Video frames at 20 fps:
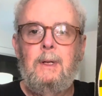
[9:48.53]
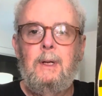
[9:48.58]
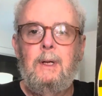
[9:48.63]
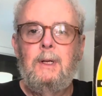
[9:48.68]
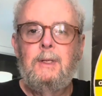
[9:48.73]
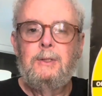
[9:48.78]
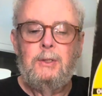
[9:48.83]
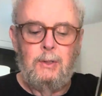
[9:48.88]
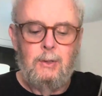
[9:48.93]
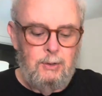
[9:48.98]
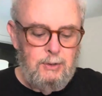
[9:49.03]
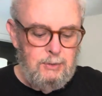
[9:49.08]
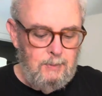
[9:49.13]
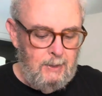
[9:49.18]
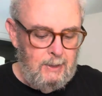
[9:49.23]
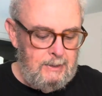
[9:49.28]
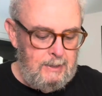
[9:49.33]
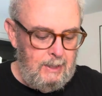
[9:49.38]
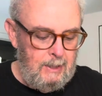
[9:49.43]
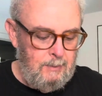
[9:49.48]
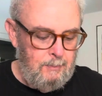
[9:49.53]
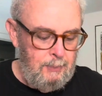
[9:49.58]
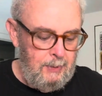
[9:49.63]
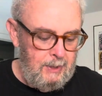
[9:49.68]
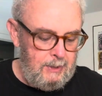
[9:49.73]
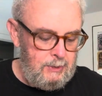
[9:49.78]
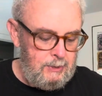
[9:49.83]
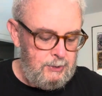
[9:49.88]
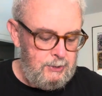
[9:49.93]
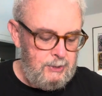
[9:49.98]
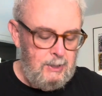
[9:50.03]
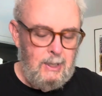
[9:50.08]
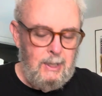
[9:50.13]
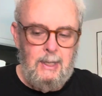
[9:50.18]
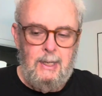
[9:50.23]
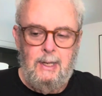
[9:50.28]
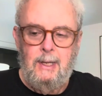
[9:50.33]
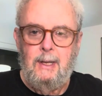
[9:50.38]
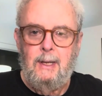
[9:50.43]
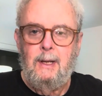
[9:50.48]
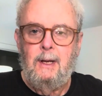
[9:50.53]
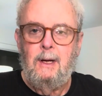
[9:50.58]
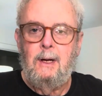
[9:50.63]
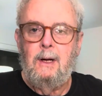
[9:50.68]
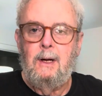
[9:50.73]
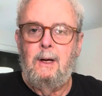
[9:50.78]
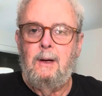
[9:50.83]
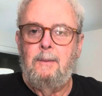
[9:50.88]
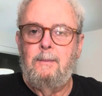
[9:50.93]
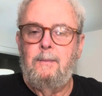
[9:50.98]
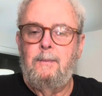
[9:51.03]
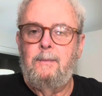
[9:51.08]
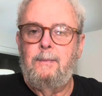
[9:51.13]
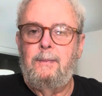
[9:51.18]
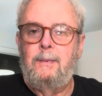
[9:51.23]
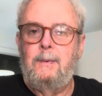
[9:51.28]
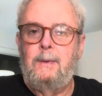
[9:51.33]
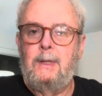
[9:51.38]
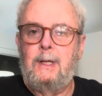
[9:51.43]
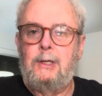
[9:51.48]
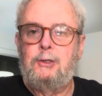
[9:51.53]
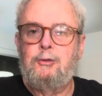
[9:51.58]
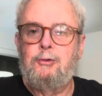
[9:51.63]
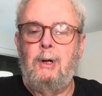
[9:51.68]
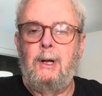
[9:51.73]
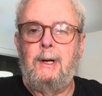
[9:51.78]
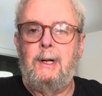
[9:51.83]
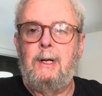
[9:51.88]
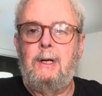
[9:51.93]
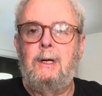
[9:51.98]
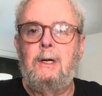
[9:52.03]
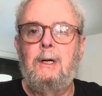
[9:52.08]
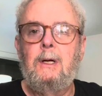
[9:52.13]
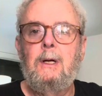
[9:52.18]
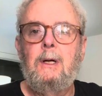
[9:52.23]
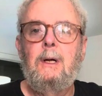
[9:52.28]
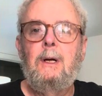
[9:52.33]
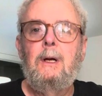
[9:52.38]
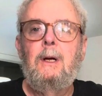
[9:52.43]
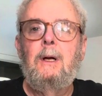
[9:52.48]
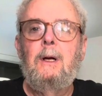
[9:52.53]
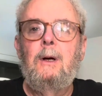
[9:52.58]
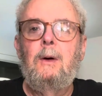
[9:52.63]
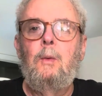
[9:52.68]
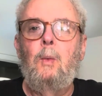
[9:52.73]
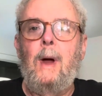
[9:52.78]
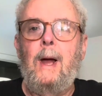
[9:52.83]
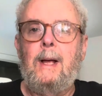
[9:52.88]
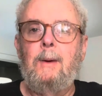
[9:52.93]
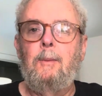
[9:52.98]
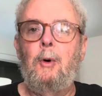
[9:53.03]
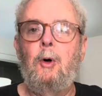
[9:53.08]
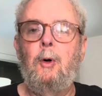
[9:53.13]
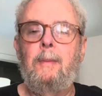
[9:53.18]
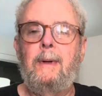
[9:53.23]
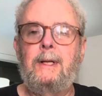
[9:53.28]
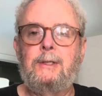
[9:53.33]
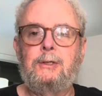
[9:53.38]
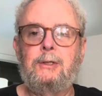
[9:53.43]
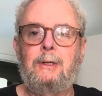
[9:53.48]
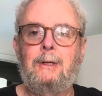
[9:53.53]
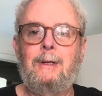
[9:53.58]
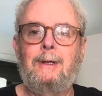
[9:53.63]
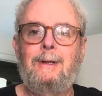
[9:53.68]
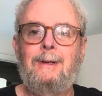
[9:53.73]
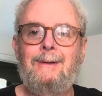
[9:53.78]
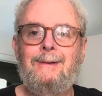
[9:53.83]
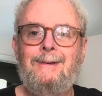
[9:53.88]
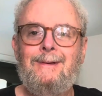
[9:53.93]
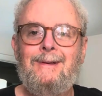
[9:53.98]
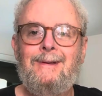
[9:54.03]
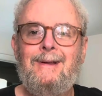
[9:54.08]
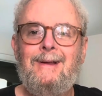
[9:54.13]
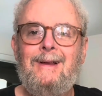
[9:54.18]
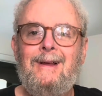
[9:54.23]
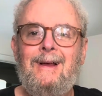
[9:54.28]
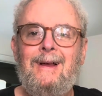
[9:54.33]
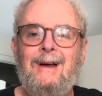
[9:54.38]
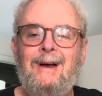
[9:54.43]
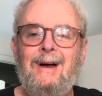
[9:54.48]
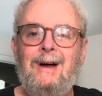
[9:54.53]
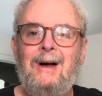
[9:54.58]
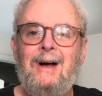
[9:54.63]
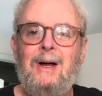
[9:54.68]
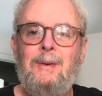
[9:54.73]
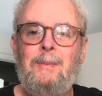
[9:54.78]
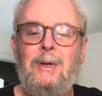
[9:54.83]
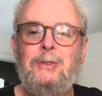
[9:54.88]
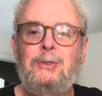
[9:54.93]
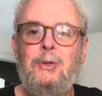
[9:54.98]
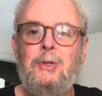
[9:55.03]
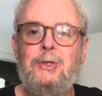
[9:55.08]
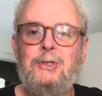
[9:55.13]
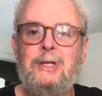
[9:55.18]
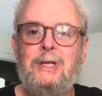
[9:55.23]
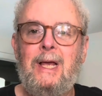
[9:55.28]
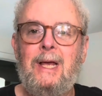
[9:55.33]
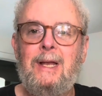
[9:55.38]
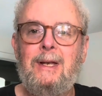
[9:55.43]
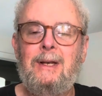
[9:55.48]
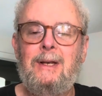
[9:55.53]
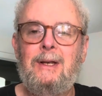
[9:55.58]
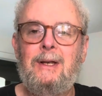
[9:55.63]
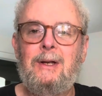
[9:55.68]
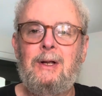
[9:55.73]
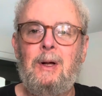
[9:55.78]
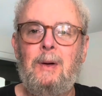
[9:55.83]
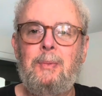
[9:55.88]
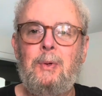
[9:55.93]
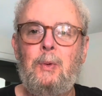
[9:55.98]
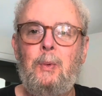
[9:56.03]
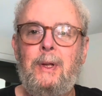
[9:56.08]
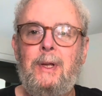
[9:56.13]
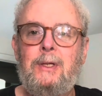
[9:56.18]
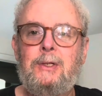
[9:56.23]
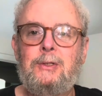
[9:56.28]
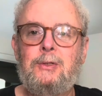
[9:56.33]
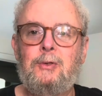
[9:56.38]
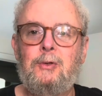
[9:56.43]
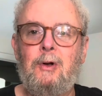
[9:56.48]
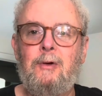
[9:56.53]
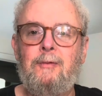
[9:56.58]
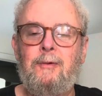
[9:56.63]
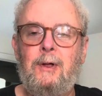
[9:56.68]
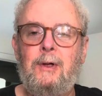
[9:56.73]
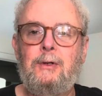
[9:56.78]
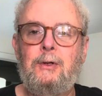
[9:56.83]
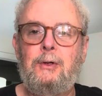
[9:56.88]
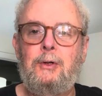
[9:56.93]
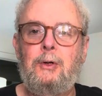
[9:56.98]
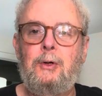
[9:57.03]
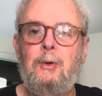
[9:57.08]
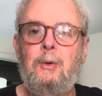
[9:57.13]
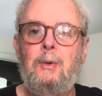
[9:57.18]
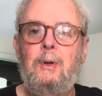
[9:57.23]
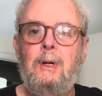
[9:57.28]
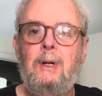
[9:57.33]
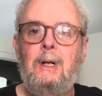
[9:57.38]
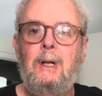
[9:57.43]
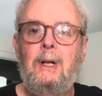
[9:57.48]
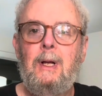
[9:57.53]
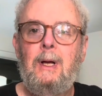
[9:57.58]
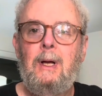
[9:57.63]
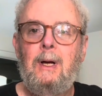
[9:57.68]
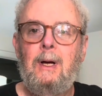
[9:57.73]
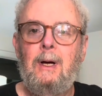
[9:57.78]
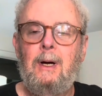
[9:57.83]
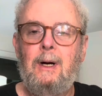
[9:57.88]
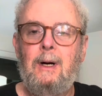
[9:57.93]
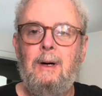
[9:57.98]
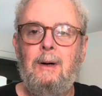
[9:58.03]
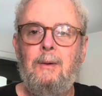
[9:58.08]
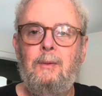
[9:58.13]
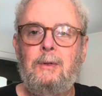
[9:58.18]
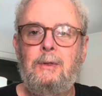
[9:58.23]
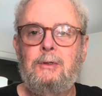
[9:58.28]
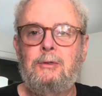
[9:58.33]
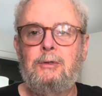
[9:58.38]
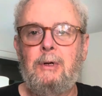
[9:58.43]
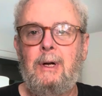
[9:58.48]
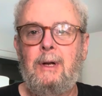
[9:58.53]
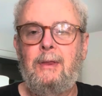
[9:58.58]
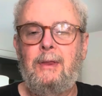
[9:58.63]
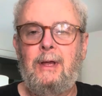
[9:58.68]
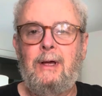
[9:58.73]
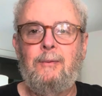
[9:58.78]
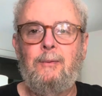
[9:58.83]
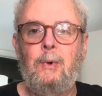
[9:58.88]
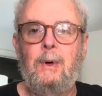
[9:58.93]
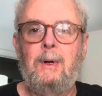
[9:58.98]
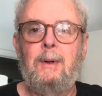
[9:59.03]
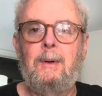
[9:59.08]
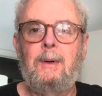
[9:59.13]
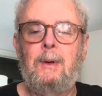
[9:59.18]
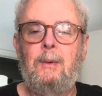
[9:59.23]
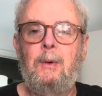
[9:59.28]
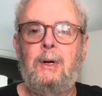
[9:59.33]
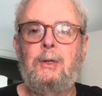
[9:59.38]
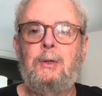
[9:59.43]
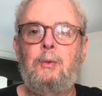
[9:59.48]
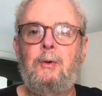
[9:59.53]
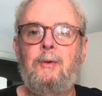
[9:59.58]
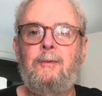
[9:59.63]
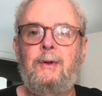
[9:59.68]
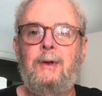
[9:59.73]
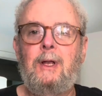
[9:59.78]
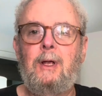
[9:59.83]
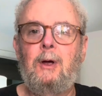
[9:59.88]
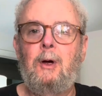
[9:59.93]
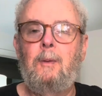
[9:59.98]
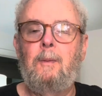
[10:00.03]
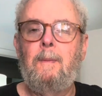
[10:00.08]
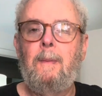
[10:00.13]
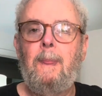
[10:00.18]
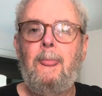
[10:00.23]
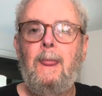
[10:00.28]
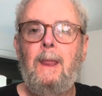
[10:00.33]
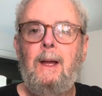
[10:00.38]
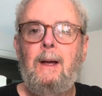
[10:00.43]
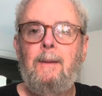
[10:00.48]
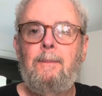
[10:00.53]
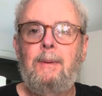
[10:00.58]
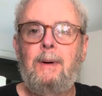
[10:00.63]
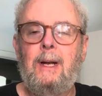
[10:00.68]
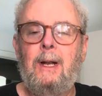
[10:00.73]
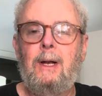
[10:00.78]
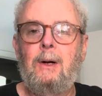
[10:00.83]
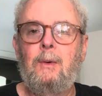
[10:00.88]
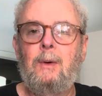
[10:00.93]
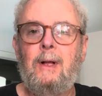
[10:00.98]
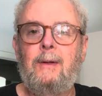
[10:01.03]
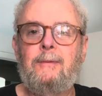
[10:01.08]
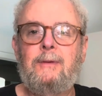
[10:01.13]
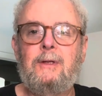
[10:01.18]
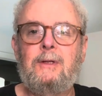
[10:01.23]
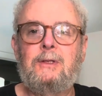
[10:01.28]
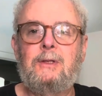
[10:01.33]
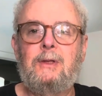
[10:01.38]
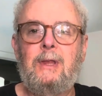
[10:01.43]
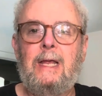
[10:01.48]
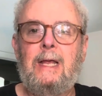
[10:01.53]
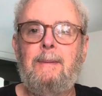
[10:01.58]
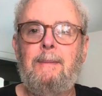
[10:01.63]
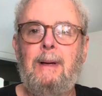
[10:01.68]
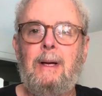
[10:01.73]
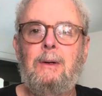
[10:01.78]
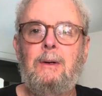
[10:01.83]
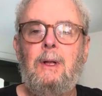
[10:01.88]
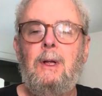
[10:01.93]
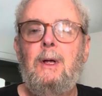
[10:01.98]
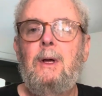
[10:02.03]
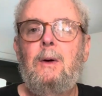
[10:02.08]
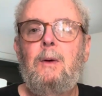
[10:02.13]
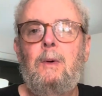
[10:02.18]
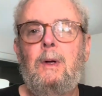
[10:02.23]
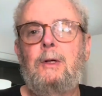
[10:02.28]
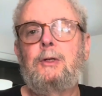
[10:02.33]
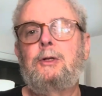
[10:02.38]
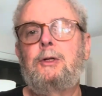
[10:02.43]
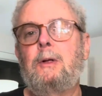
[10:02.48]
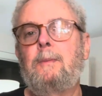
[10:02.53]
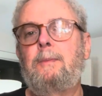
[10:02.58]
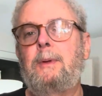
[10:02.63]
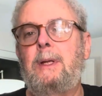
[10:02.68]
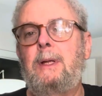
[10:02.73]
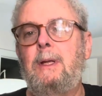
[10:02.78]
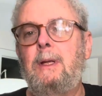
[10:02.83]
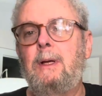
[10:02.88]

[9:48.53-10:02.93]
So those are my 10 picks. Electronic whack-a-mole, basically. I may do this again in a couple of weeks. Sort of fun to do. when you're trying to think of what I want to do a video, but I don't have to think about, well, should it be